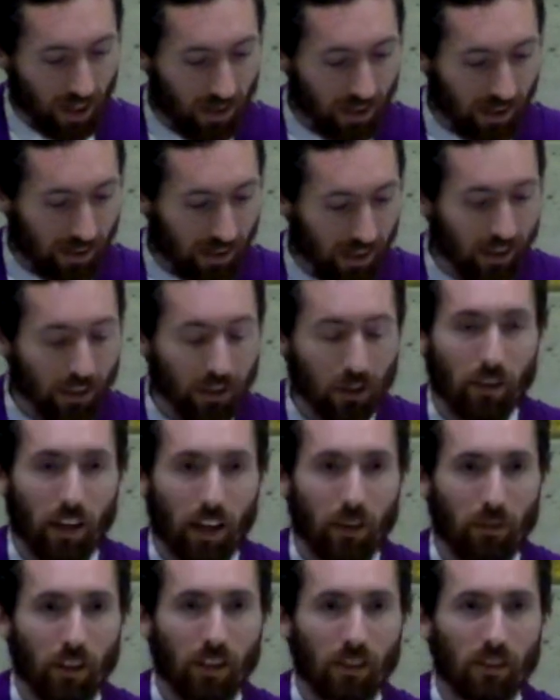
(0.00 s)
In the season
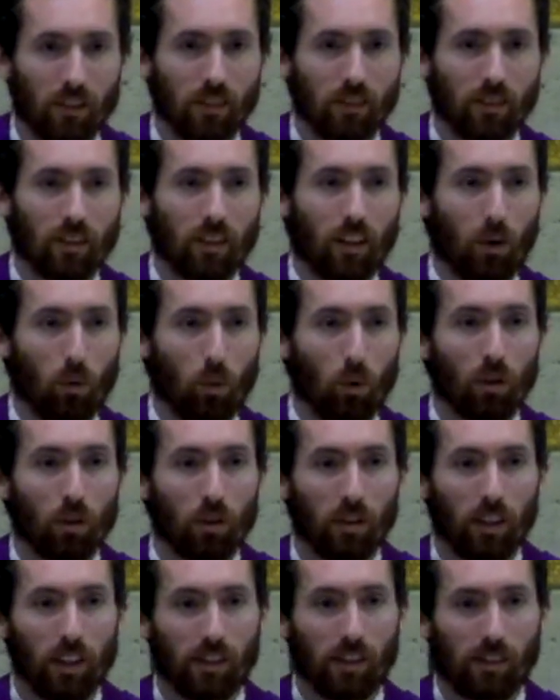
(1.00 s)
of Advent, a
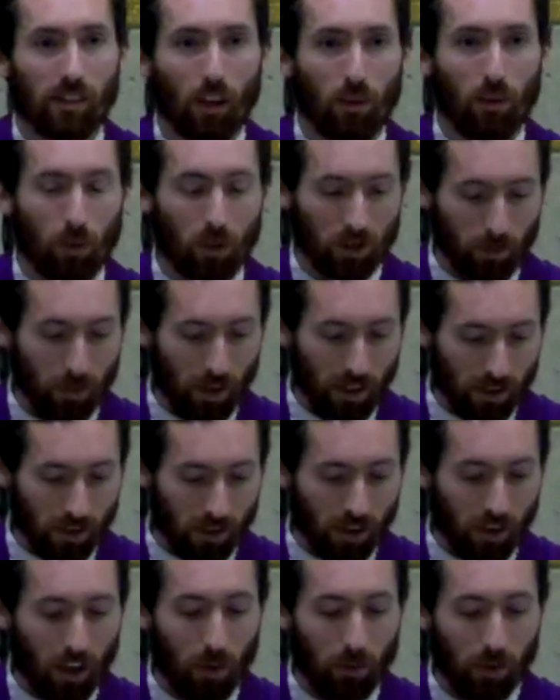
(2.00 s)
word itself which
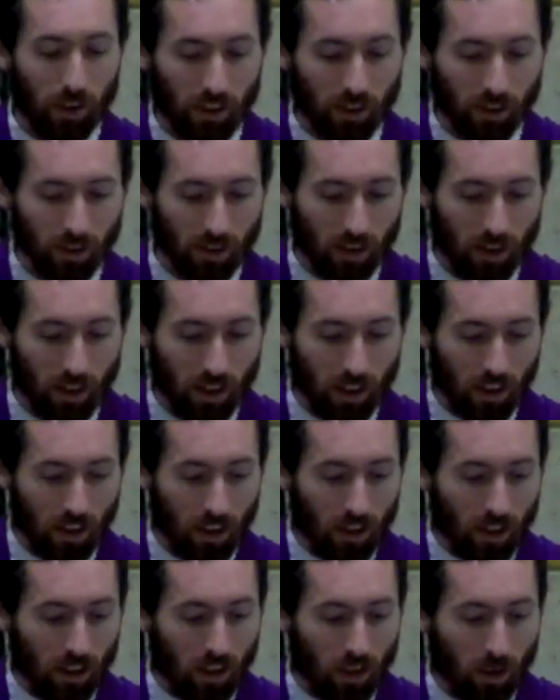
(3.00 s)
means coming,
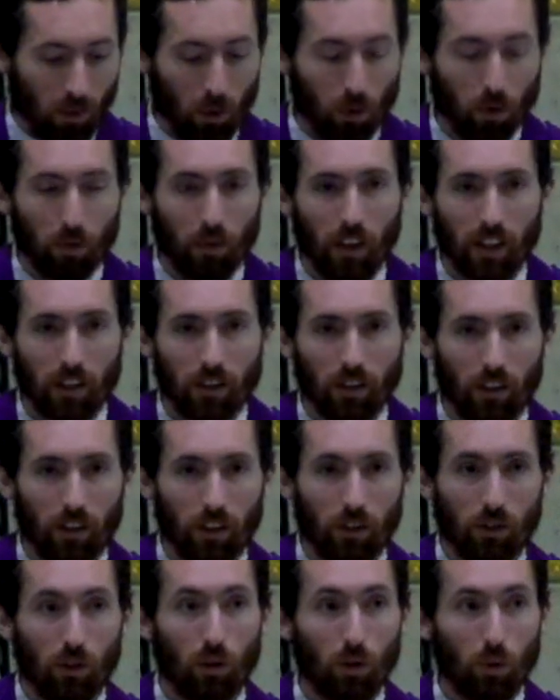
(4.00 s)
we reflect
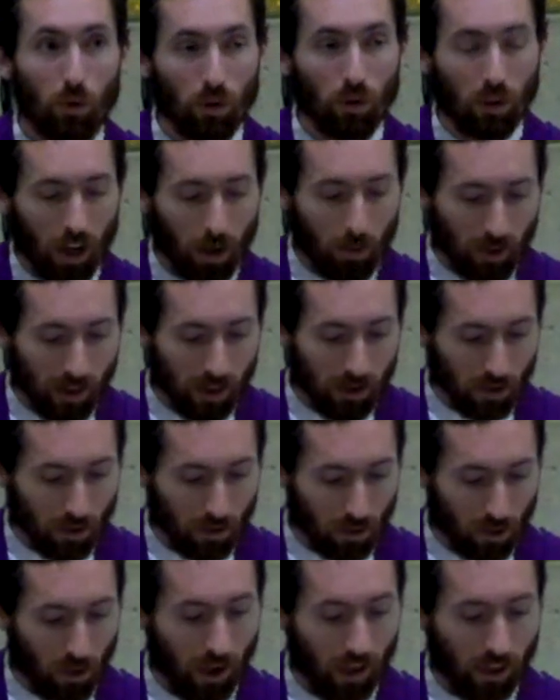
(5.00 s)
on the two comings
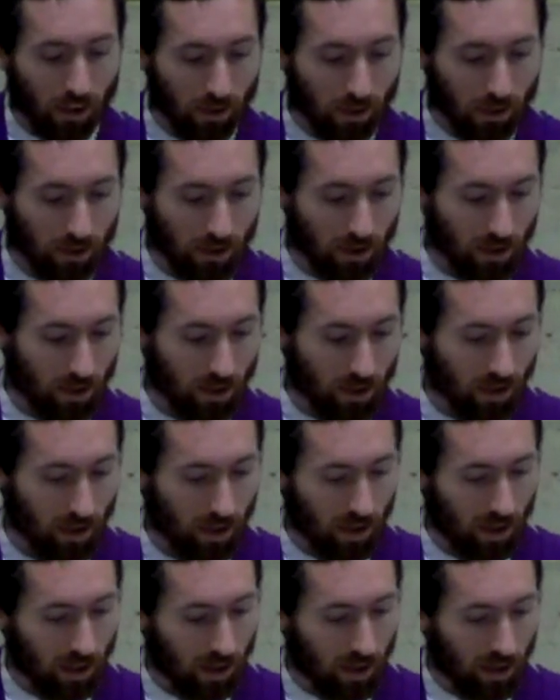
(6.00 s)
of Christ,
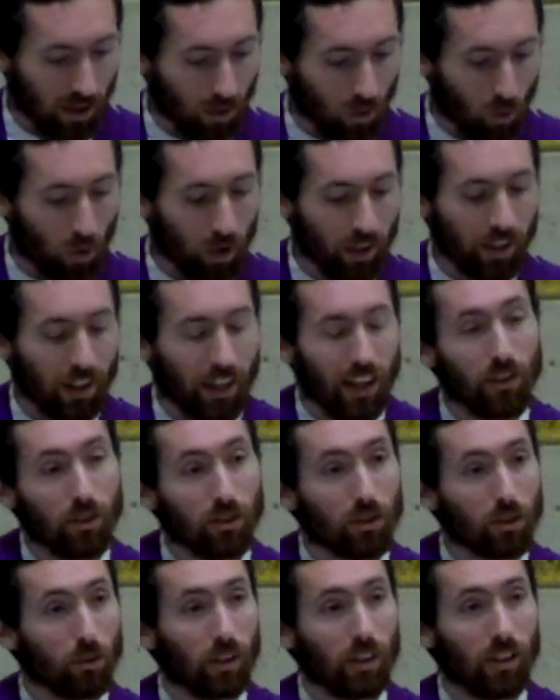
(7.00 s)
one in
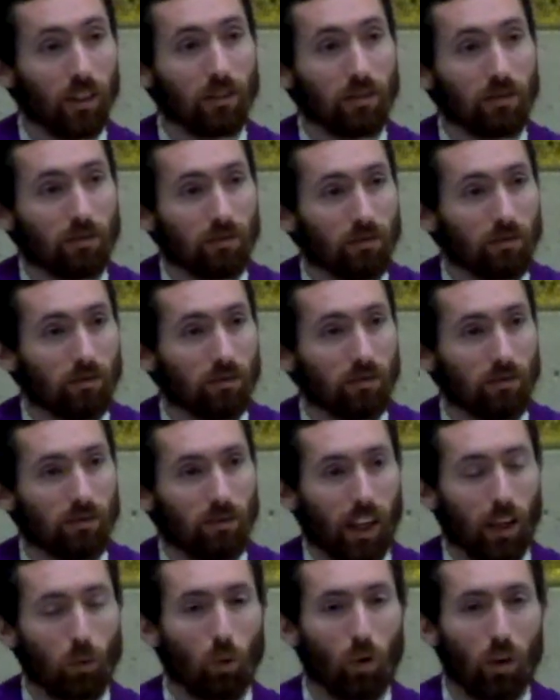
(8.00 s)
history
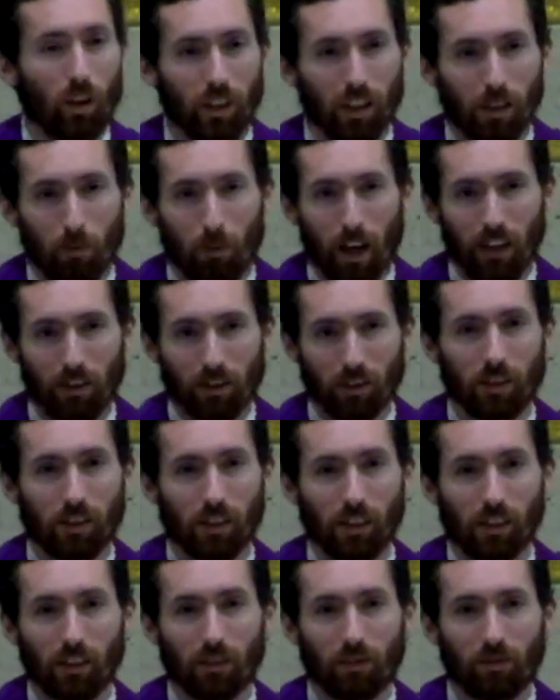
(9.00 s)
and one in
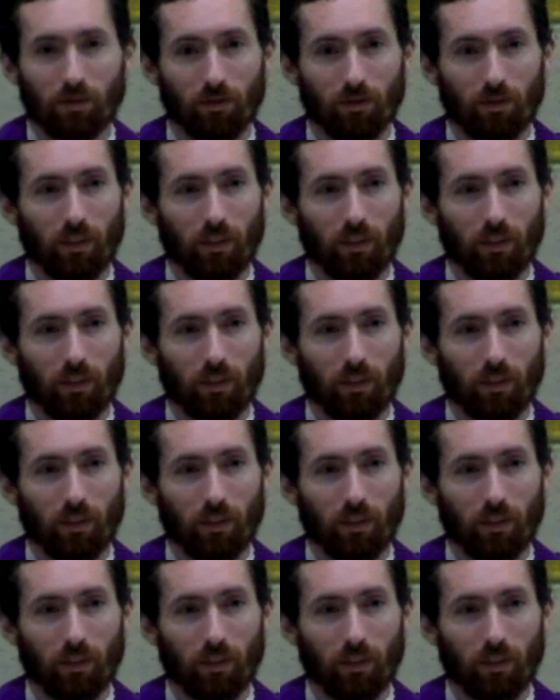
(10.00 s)
majesty,